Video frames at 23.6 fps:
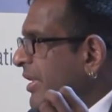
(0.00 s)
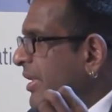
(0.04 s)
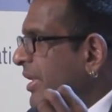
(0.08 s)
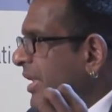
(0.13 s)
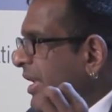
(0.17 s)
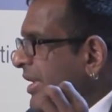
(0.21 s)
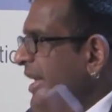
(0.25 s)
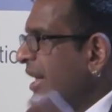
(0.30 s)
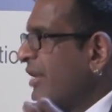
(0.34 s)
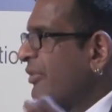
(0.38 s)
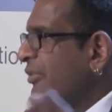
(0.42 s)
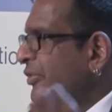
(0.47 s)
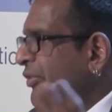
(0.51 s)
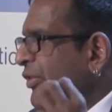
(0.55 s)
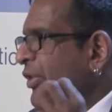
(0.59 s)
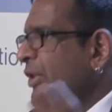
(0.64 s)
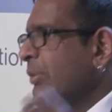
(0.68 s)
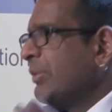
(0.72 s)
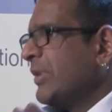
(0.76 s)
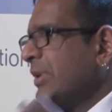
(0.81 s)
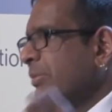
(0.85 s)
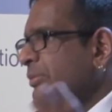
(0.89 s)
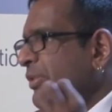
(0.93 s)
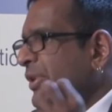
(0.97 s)
I now
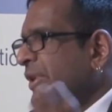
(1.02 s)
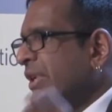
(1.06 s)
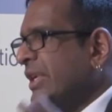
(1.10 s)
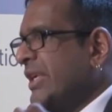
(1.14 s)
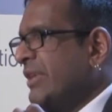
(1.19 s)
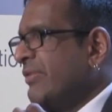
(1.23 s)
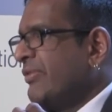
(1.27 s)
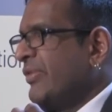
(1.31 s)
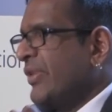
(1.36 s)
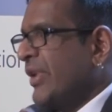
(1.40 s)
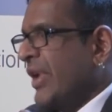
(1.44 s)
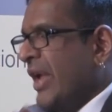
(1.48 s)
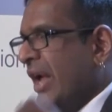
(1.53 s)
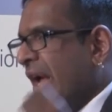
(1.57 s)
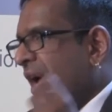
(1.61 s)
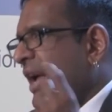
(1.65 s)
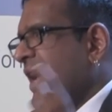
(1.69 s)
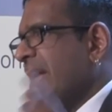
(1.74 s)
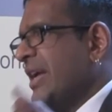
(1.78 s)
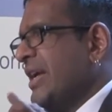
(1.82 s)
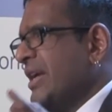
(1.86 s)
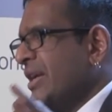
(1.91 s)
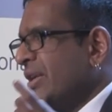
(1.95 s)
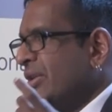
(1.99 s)
firmly believe that
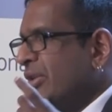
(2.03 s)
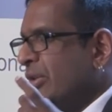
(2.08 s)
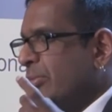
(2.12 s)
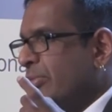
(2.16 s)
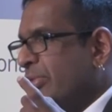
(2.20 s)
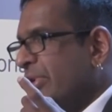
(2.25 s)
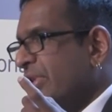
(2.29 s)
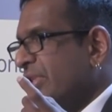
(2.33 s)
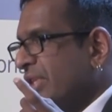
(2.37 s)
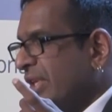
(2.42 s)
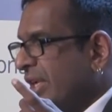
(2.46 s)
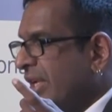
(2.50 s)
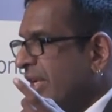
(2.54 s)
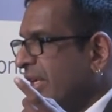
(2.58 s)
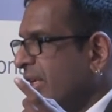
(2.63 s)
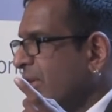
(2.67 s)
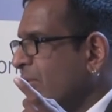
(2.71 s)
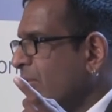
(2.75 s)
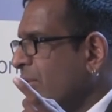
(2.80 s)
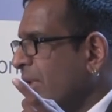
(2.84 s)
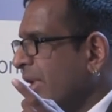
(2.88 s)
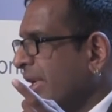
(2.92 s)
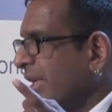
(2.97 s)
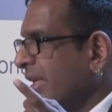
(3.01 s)
A, the Brits are getting
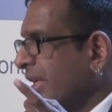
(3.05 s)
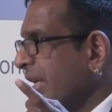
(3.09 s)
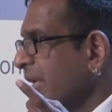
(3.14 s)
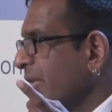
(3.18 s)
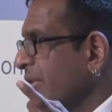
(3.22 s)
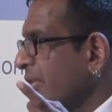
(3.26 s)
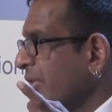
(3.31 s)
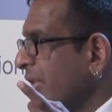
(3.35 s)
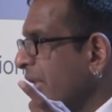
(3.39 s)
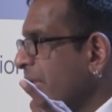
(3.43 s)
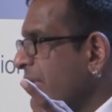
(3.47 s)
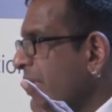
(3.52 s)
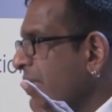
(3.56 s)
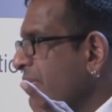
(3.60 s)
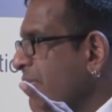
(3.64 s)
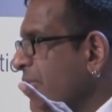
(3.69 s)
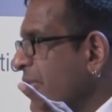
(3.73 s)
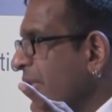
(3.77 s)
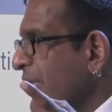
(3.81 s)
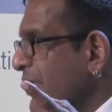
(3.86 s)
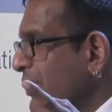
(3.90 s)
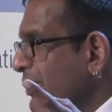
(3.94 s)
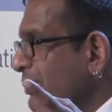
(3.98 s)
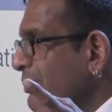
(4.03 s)
quite keen on their
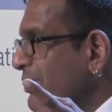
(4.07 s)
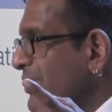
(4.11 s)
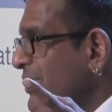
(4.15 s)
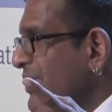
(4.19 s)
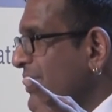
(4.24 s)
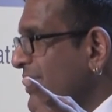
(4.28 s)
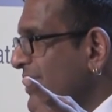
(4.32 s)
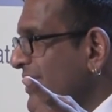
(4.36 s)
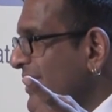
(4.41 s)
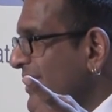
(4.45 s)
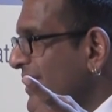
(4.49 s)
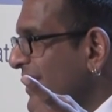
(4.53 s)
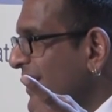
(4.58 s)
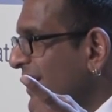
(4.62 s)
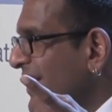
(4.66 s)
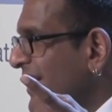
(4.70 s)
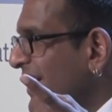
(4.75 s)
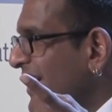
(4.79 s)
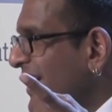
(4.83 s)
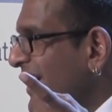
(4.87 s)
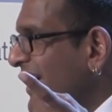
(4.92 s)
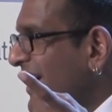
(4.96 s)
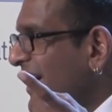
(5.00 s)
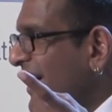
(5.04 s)
referendums,
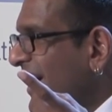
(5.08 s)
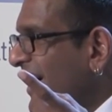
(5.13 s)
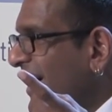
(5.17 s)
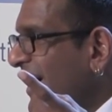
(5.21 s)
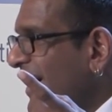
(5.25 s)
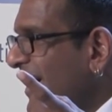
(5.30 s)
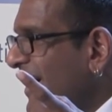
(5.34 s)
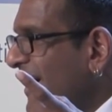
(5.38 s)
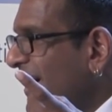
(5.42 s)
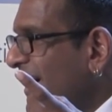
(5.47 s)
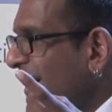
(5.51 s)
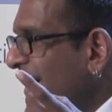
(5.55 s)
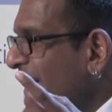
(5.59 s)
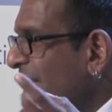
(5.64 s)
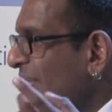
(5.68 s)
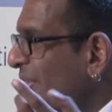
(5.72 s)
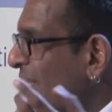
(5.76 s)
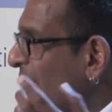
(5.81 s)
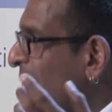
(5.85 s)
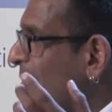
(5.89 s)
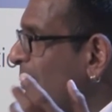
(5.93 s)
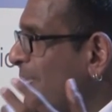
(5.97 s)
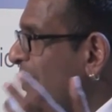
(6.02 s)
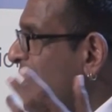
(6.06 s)
and
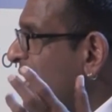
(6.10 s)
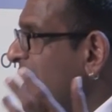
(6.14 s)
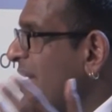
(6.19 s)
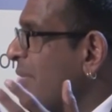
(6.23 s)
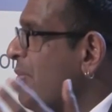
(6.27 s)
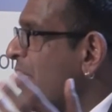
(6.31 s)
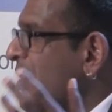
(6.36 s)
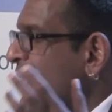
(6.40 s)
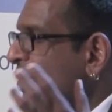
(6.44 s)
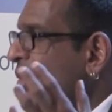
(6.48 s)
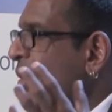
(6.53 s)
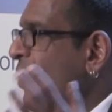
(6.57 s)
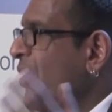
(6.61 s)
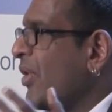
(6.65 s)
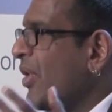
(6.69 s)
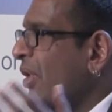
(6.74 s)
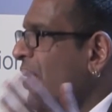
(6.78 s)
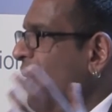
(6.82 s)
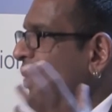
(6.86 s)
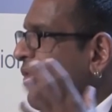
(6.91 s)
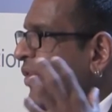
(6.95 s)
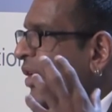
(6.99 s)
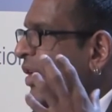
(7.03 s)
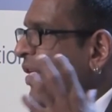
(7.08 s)
that B,
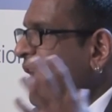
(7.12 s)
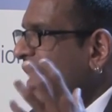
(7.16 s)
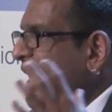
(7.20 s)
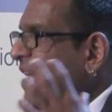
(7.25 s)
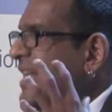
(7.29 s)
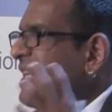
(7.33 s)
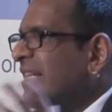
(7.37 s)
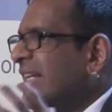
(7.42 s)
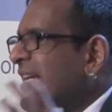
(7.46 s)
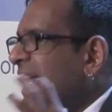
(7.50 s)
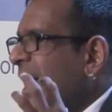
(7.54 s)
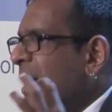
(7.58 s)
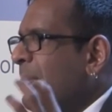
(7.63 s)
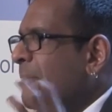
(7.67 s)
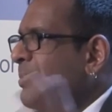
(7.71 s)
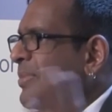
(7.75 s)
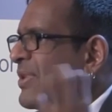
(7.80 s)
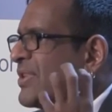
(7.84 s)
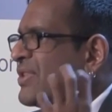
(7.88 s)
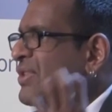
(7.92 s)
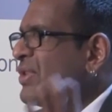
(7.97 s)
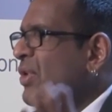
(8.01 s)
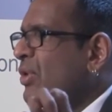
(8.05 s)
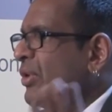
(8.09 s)
the in-camp
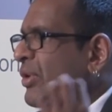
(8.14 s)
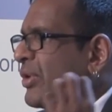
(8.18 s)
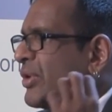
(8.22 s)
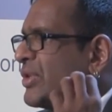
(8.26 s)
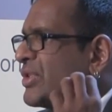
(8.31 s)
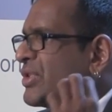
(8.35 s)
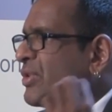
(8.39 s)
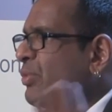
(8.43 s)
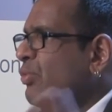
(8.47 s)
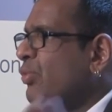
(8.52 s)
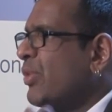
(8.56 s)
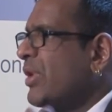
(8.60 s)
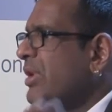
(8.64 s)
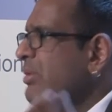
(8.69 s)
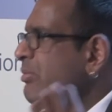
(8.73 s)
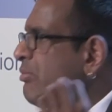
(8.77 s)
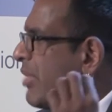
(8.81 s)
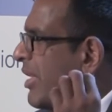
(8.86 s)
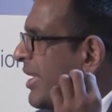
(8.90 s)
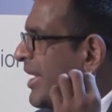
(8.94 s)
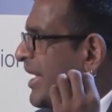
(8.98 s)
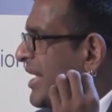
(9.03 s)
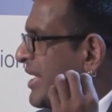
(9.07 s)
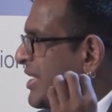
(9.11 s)
is not going to win
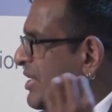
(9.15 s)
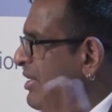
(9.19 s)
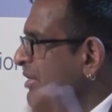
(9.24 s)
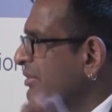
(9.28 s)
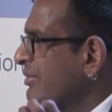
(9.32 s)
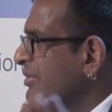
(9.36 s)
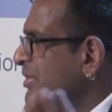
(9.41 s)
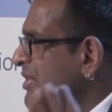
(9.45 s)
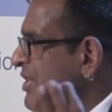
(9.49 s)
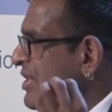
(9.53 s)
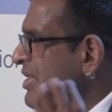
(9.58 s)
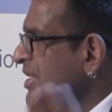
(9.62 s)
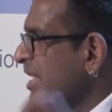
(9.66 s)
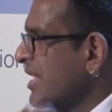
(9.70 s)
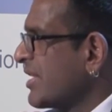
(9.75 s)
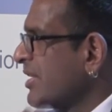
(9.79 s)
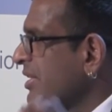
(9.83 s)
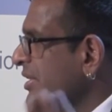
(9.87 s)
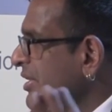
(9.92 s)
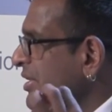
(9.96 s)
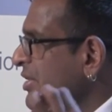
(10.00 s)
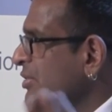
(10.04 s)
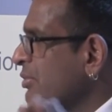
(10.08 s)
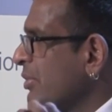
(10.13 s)
by enough to
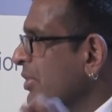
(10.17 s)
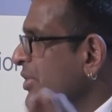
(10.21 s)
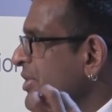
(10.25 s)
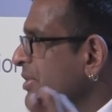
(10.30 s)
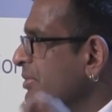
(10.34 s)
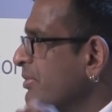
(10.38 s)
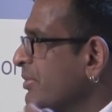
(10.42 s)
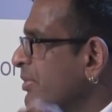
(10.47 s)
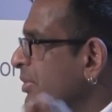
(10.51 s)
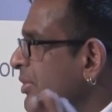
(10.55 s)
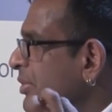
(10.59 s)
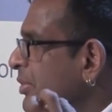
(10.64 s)
settle this once and for